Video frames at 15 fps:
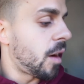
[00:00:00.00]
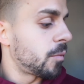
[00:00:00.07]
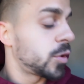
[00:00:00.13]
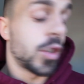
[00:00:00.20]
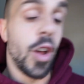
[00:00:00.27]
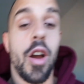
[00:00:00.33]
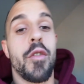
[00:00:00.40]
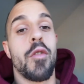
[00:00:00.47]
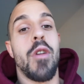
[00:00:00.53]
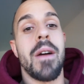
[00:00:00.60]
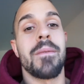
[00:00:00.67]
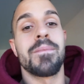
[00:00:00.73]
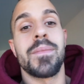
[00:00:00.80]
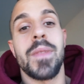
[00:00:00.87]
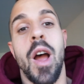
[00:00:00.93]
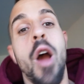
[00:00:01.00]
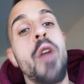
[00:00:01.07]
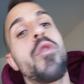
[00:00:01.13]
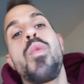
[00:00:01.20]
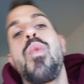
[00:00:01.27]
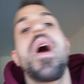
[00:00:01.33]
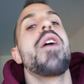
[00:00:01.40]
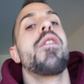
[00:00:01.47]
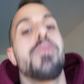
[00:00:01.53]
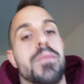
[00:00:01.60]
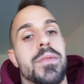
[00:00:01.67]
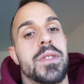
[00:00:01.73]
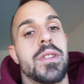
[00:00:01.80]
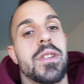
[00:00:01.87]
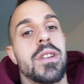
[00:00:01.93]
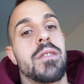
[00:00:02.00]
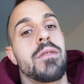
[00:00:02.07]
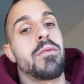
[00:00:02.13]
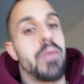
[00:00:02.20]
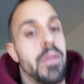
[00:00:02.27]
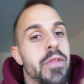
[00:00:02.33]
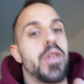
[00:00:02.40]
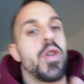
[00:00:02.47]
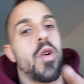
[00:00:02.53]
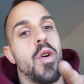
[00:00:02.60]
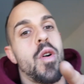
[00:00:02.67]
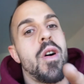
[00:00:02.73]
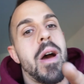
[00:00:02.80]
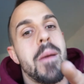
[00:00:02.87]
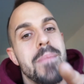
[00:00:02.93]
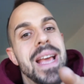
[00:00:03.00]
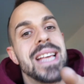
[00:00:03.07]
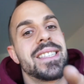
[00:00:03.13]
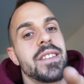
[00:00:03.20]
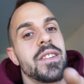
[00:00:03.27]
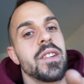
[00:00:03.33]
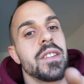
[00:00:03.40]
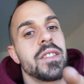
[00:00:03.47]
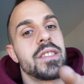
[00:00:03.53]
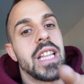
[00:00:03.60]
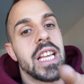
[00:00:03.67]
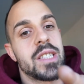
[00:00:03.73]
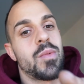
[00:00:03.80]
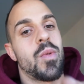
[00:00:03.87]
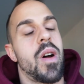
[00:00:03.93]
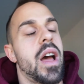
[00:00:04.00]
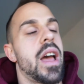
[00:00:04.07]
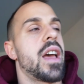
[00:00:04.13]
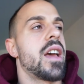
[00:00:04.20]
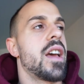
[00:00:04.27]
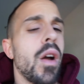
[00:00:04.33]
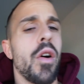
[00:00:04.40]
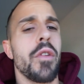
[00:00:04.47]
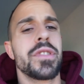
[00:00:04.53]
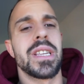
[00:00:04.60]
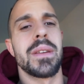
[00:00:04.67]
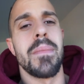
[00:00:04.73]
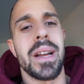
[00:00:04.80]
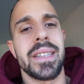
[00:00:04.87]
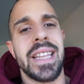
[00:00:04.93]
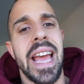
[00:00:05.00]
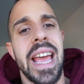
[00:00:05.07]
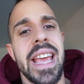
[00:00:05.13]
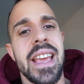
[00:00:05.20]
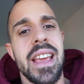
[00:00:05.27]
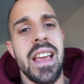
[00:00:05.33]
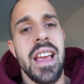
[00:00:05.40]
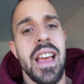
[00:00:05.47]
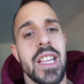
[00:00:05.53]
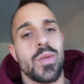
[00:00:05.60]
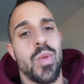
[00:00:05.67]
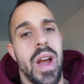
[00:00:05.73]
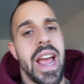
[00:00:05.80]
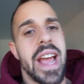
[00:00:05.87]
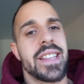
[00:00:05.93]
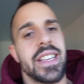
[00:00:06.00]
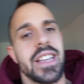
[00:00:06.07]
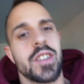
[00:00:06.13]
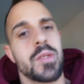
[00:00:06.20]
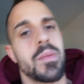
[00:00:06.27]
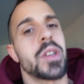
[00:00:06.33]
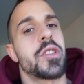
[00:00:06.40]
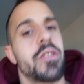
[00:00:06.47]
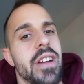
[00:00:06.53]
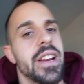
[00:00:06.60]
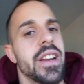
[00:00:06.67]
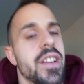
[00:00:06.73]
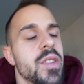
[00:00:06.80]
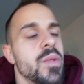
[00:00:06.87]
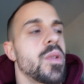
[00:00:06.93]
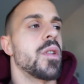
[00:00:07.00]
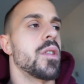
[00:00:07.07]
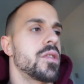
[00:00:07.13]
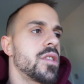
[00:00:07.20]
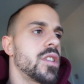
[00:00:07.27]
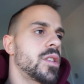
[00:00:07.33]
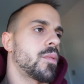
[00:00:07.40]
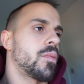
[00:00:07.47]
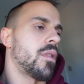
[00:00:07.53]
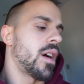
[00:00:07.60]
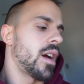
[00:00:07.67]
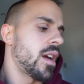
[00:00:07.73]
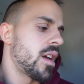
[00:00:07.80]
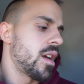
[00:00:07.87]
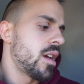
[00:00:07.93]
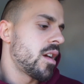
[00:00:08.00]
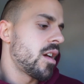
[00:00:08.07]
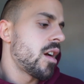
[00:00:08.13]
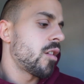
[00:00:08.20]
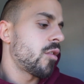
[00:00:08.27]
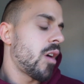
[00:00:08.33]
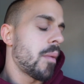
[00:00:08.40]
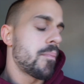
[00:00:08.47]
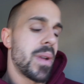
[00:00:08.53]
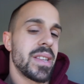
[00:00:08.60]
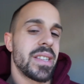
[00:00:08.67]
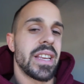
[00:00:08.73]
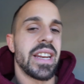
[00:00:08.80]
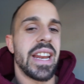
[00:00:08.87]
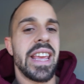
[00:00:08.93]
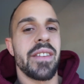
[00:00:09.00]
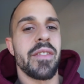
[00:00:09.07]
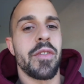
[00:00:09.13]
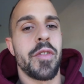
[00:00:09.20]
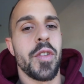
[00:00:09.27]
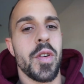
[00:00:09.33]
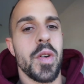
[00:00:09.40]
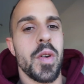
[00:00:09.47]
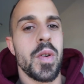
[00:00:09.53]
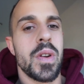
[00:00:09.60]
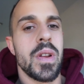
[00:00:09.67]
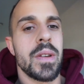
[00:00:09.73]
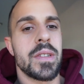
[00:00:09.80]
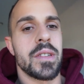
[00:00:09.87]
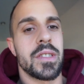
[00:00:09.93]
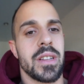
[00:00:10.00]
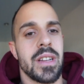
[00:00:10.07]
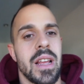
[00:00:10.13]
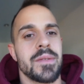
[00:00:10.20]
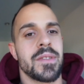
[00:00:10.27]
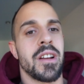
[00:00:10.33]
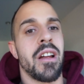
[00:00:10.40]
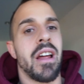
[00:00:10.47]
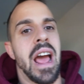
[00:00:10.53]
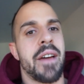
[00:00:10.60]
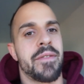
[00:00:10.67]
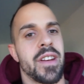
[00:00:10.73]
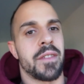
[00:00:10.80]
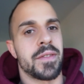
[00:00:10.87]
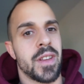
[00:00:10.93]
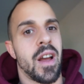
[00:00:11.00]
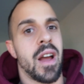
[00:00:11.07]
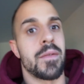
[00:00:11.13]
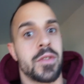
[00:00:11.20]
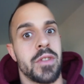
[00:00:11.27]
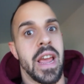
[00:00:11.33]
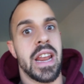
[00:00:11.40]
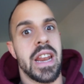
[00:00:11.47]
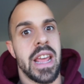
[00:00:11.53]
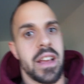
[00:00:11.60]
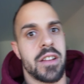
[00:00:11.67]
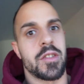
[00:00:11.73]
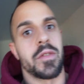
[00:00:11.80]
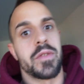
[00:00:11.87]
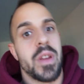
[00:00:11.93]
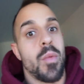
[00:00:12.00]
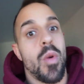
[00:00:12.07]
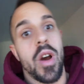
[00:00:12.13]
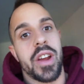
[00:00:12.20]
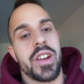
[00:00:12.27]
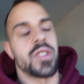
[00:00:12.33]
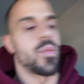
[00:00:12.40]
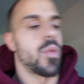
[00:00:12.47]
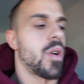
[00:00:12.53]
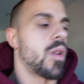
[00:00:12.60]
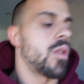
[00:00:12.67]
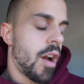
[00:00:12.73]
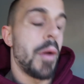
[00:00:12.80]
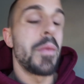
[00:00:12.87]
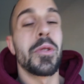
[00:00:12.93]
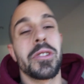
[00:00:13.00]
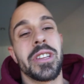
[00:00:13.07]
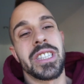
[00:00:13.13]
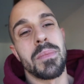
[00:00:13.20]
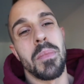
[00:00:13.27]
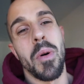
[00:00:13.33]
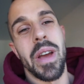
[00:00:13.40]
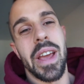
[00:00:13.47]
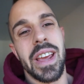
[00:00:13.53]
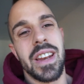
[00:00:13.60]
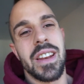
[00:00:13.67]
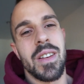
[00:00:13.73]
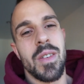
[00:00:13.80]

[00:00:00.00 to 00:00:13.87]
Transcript: I'm just overrun, overwhelmed with your amazingness. That's why. Obviously, my day is quite hectic because my training as well, so it's quite busy and eating food. So sometimes I don't have enough time to edit because obviously I'm working as well. Hope you're not disappointed.